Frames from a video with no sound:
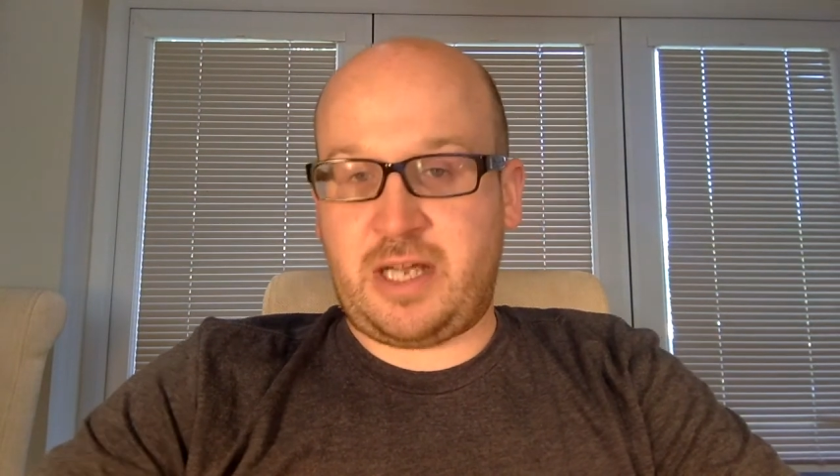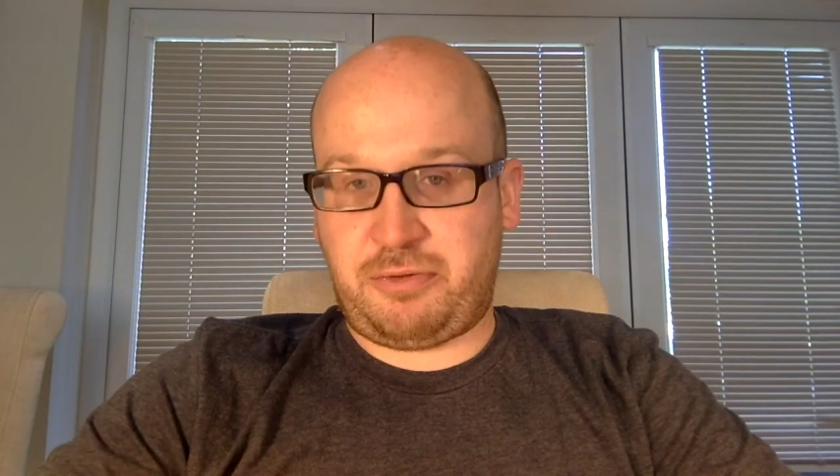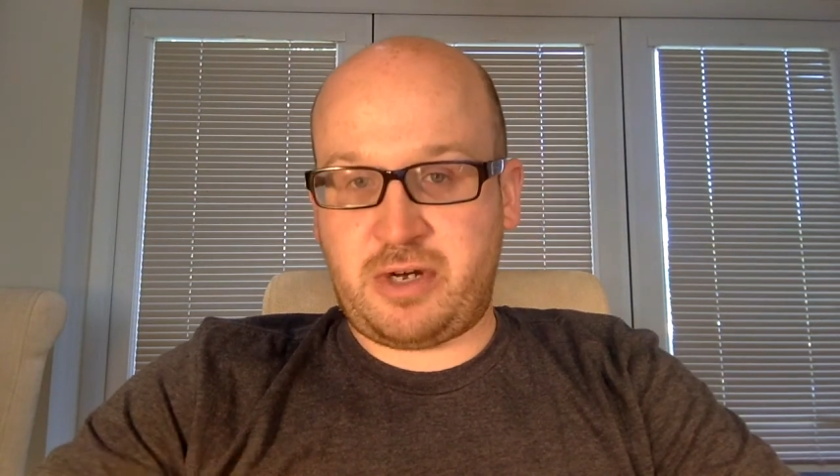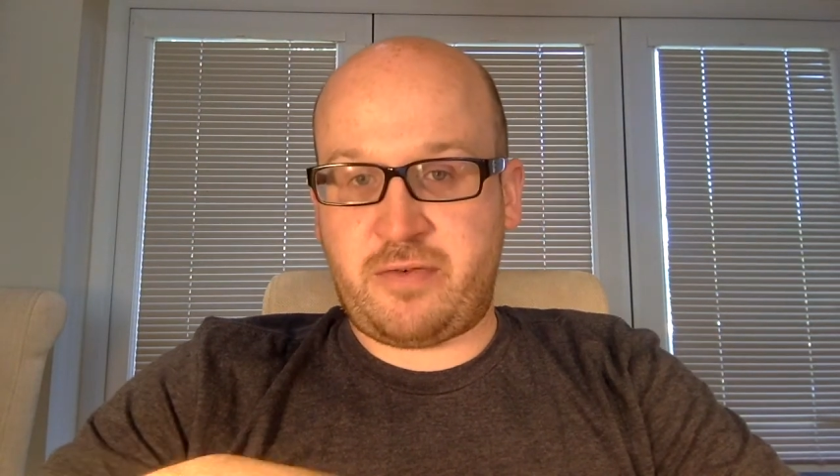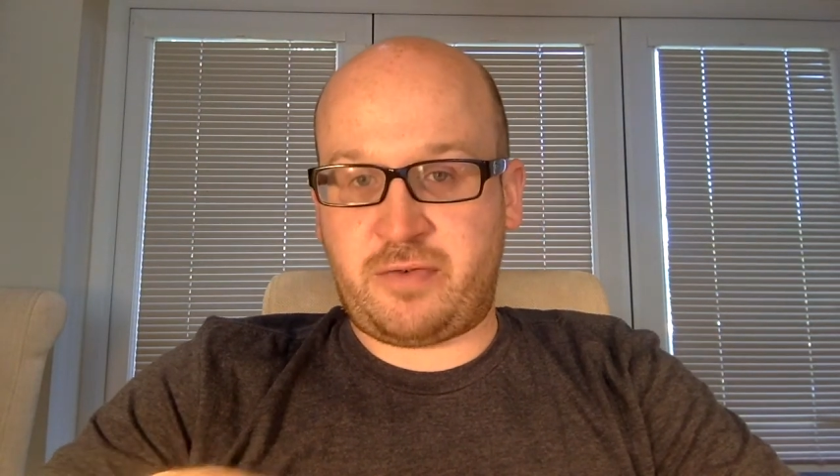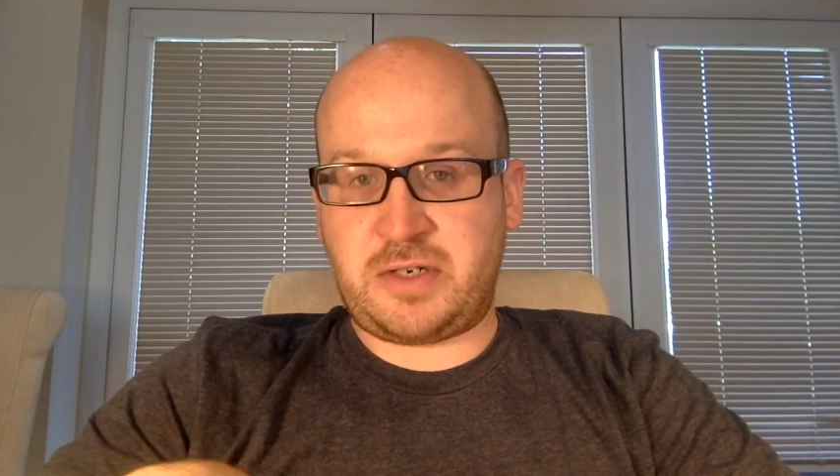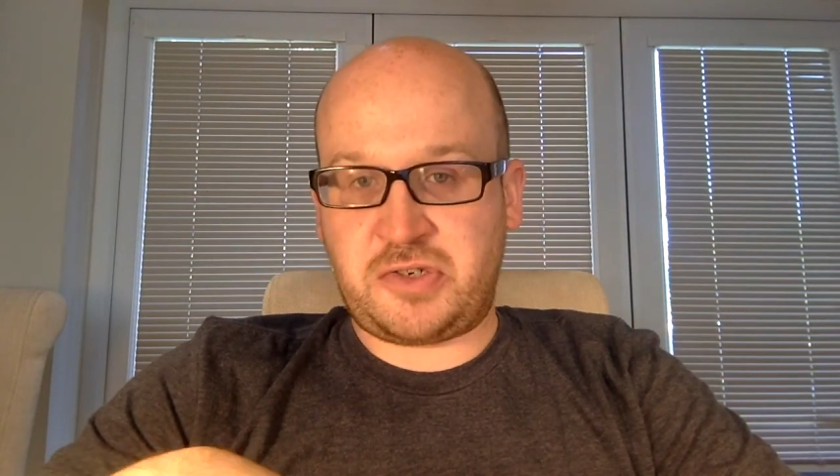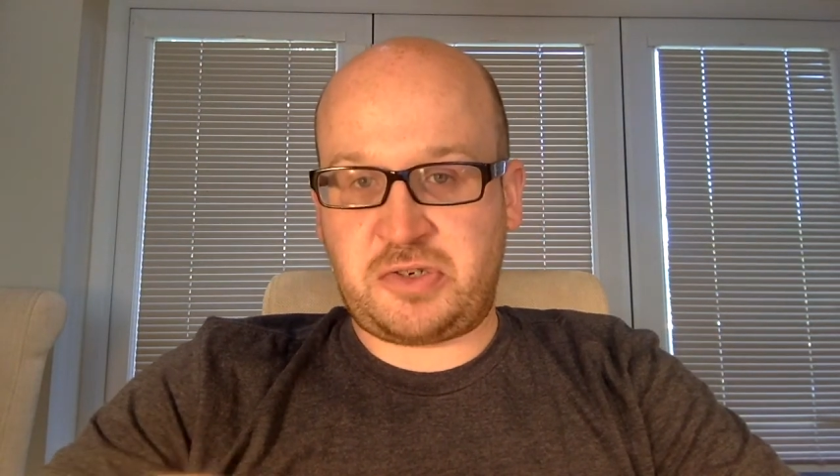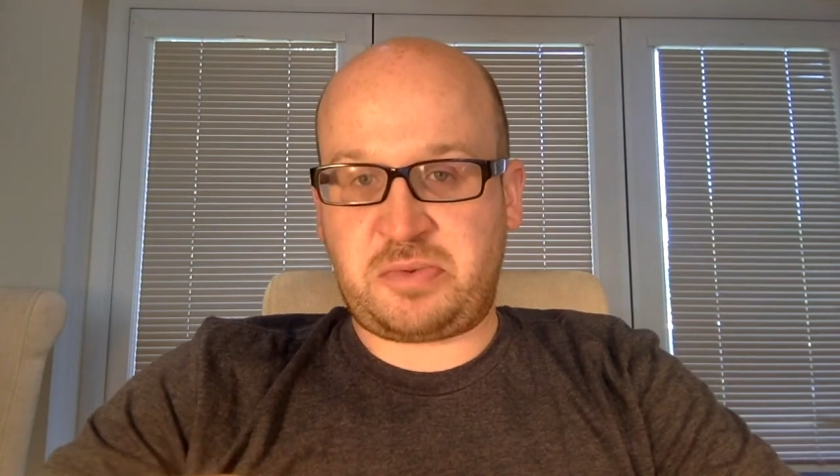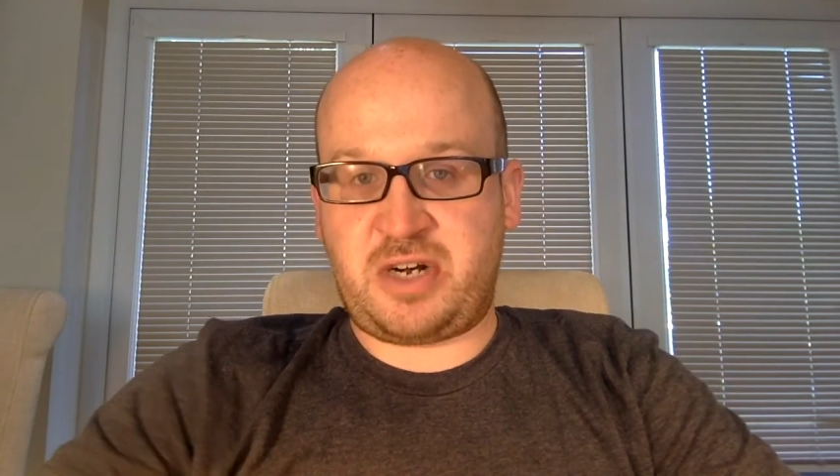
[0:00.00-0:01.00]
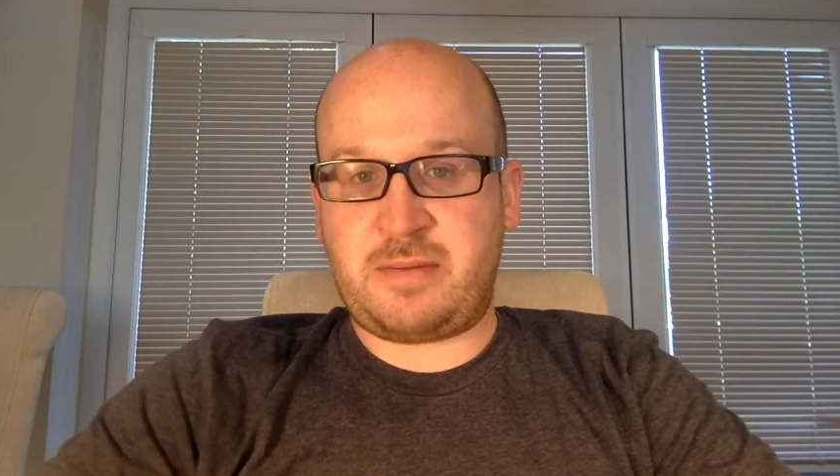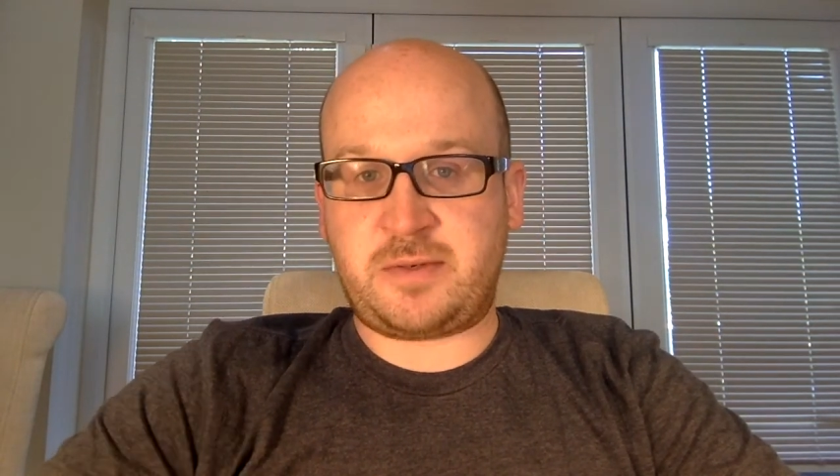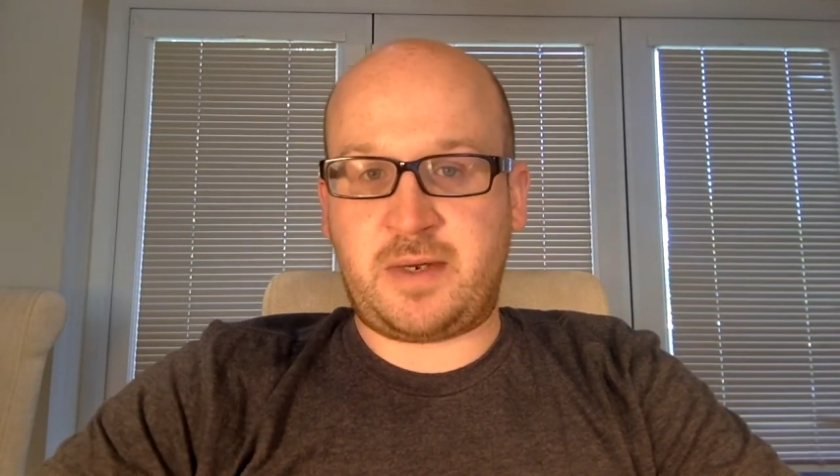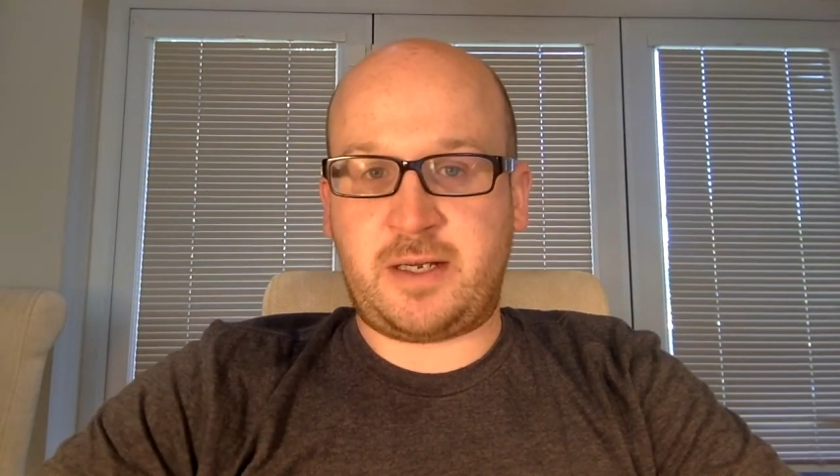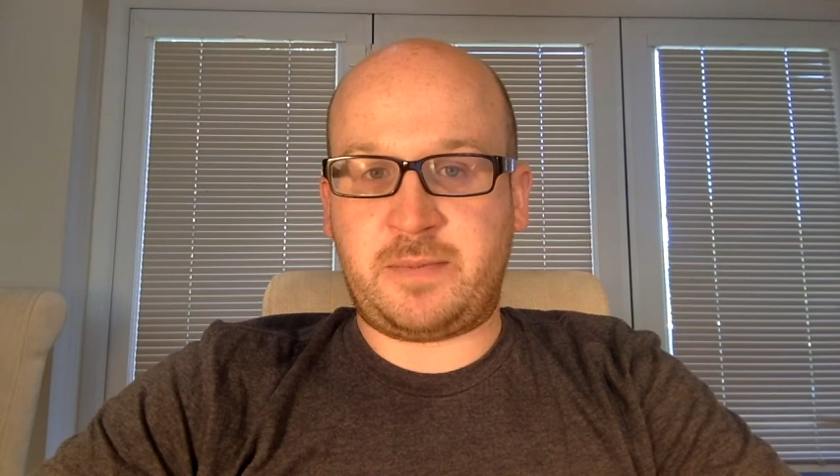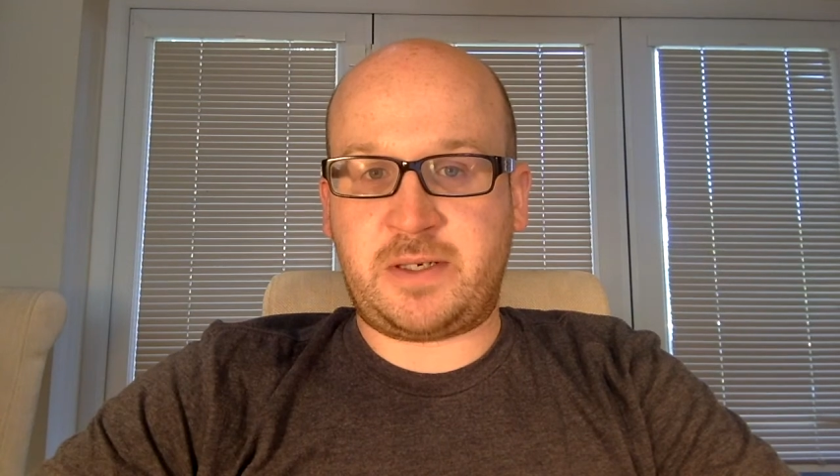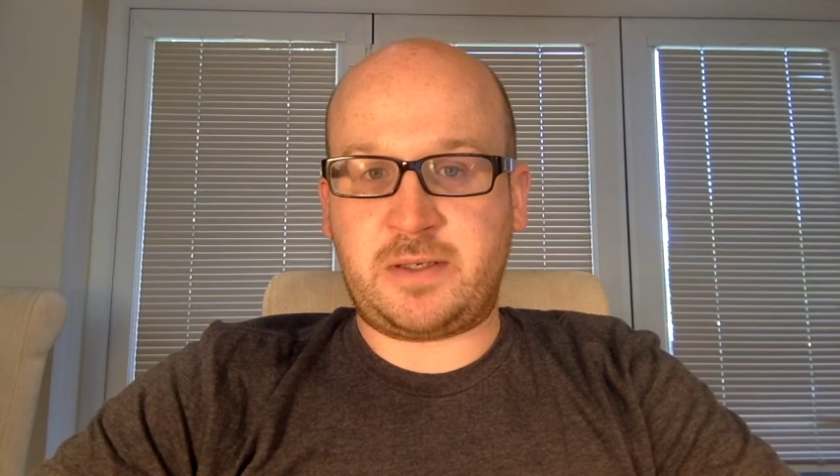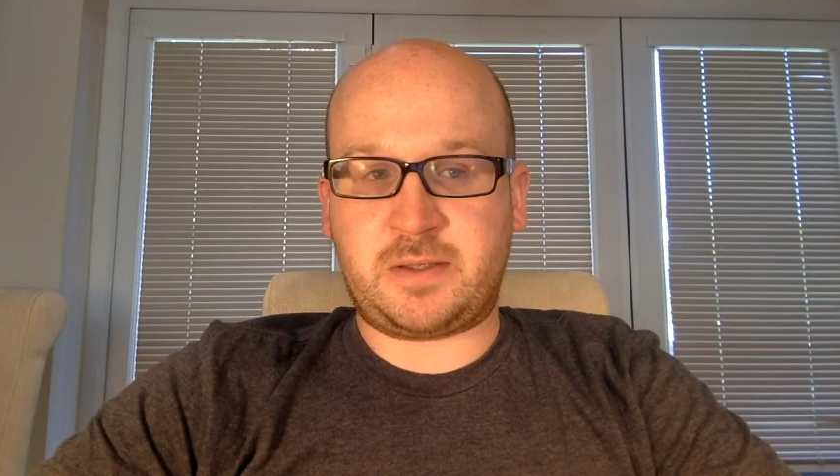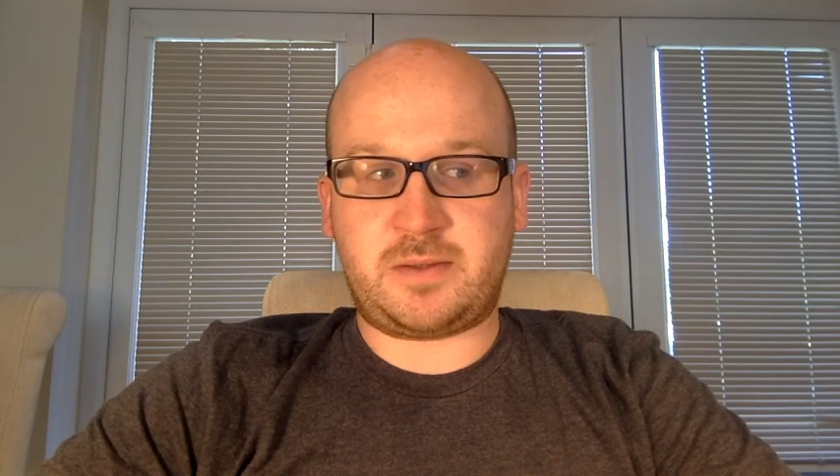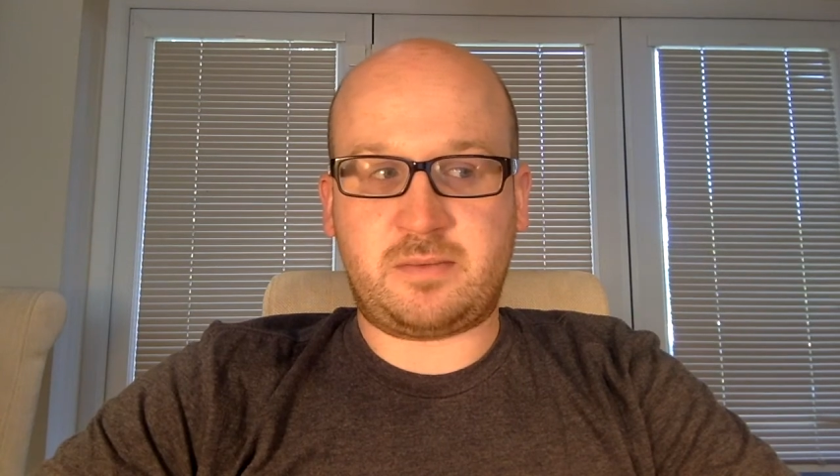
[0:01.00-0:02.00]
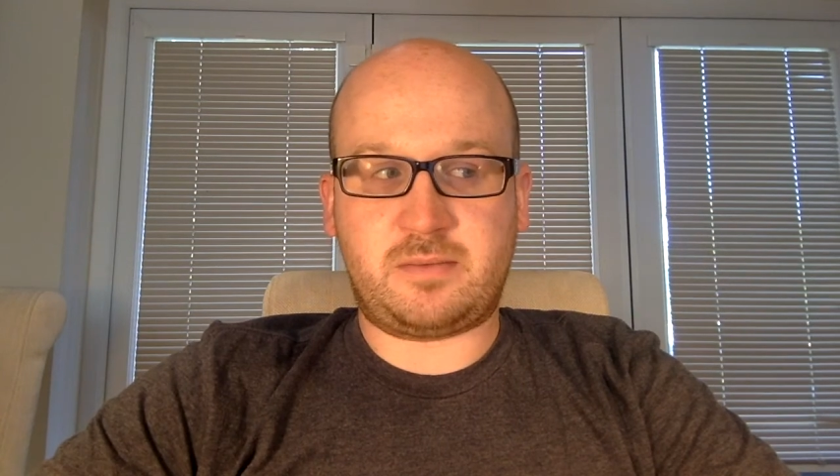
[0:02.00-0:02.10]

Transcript: get three of your friends to subscribe as well, because